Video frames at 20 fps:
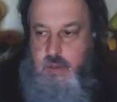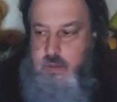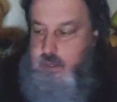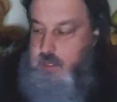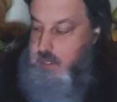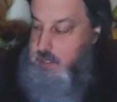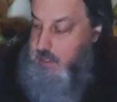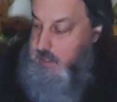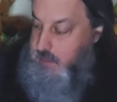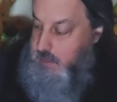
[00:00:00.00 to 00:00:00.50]

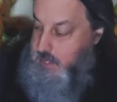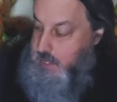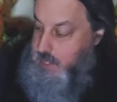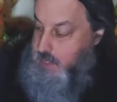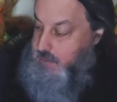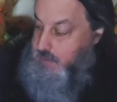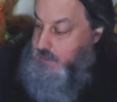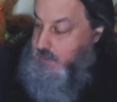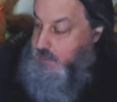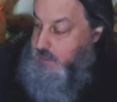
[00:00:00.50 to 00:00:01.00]

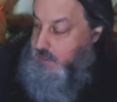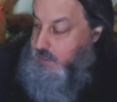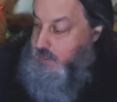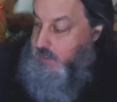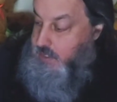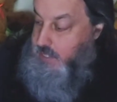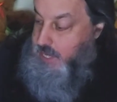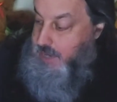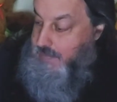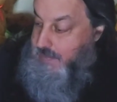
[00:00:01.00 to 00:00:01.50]
Now is as good a
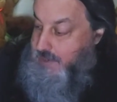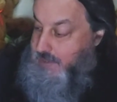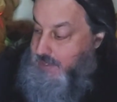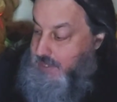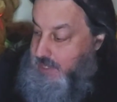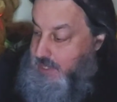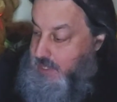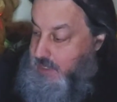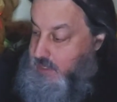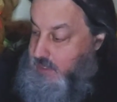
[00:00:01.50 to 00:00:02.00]
time as
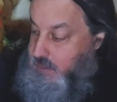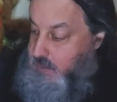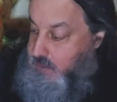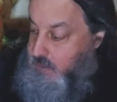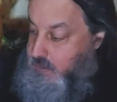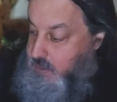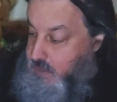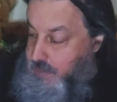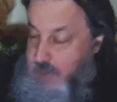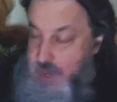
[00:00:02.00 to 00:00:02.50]
any to
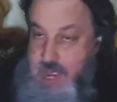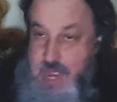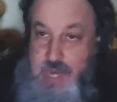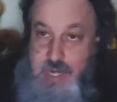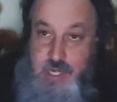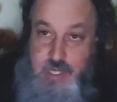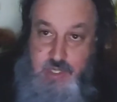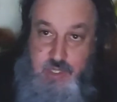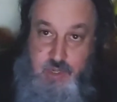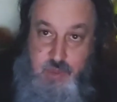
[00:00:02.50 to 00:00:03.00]
do the
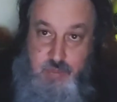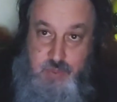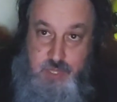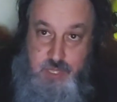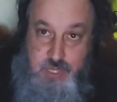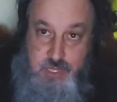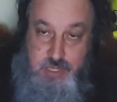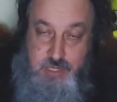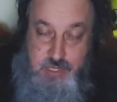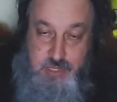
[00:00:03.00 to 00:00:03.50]
package
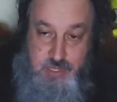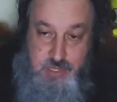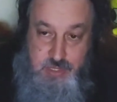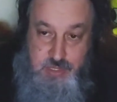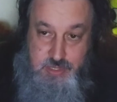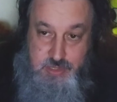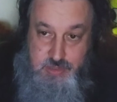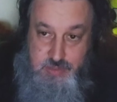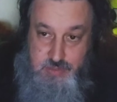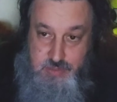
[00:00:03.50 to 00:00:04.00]
openings,
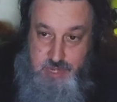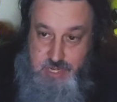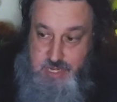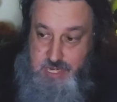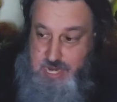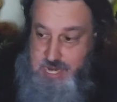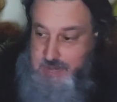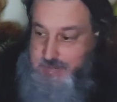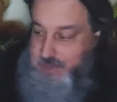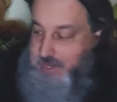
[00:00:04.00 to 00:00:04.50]
and so they
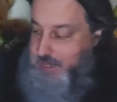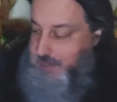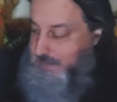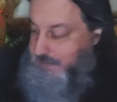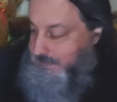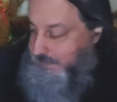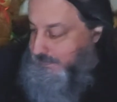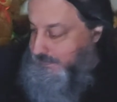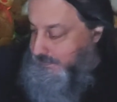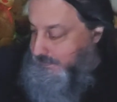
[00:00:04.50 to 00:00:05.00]
came
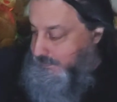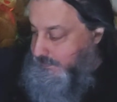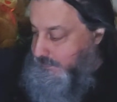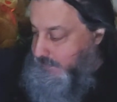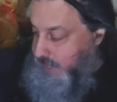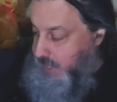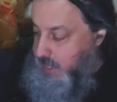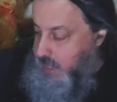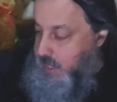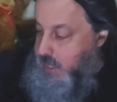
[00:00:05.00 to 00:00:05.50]
in.
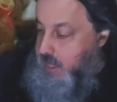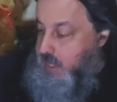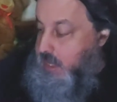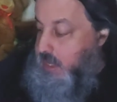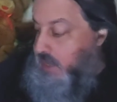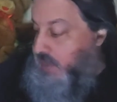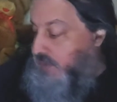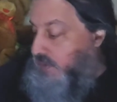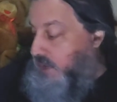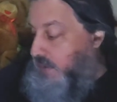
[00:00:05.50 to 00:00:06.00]

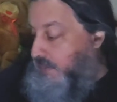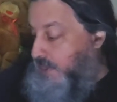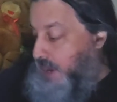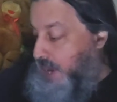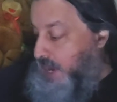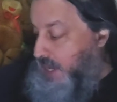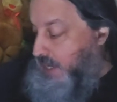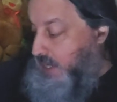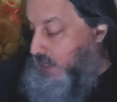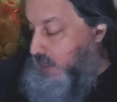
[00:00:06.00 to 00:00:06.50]
Three
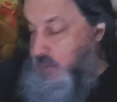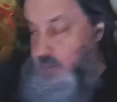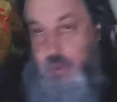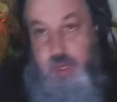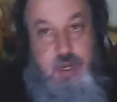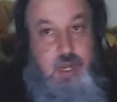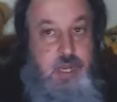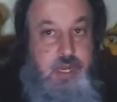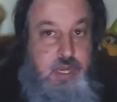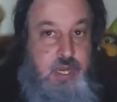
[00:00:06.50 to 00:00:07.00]
packages,
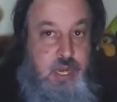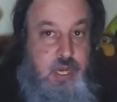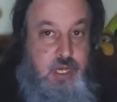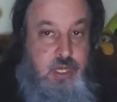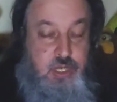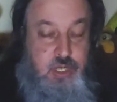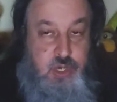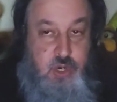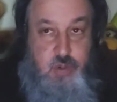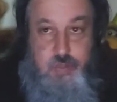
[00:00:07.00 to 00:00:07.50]
one I
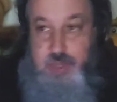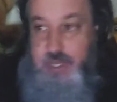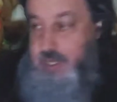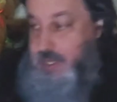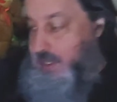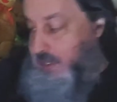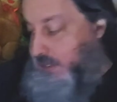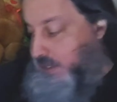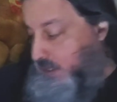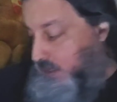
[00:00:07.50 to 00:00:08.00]
can't show
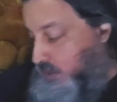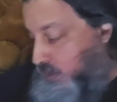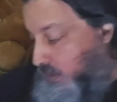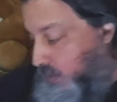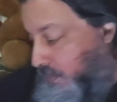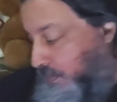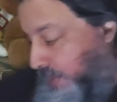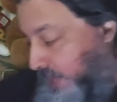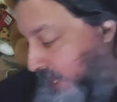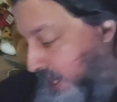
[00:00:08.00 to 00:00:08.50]
because it's
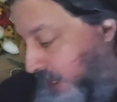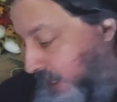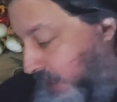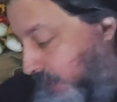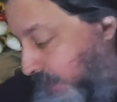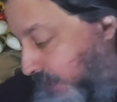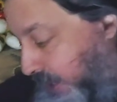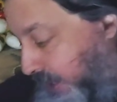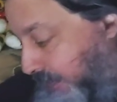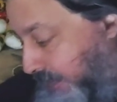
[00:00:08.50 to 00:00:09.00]
too big
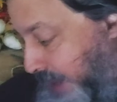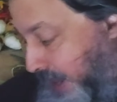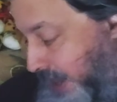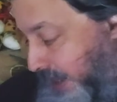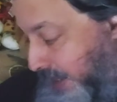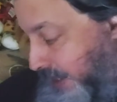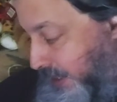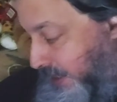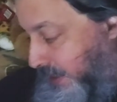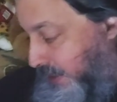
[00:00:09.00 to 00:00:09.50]
to bring
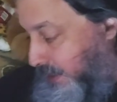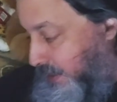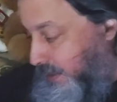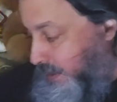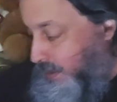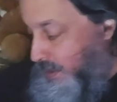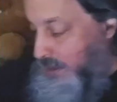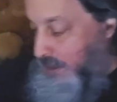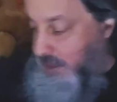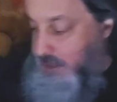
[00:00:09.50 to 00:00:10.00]
back here,
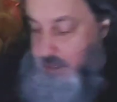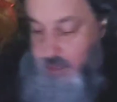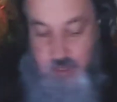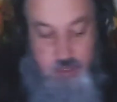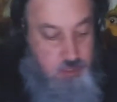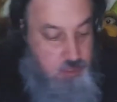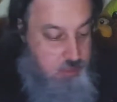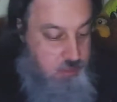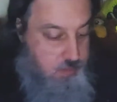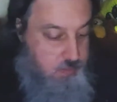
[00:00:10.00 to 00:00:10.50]

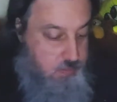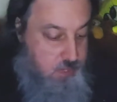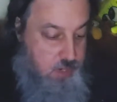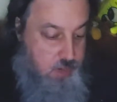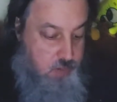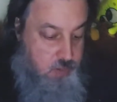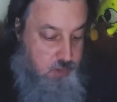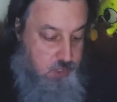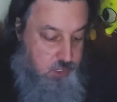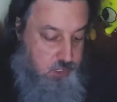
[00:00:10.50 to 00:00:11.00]
but
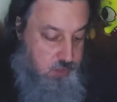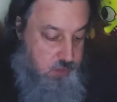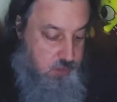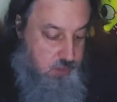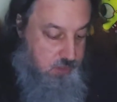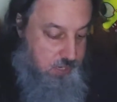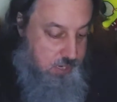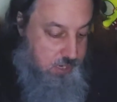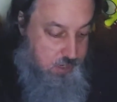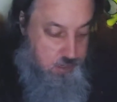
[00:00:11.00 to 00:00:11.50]
I will show
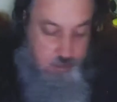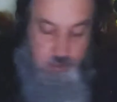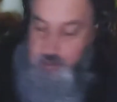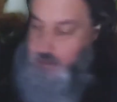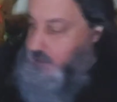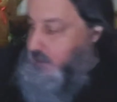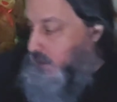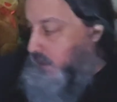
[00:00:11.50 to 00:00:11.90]
it later.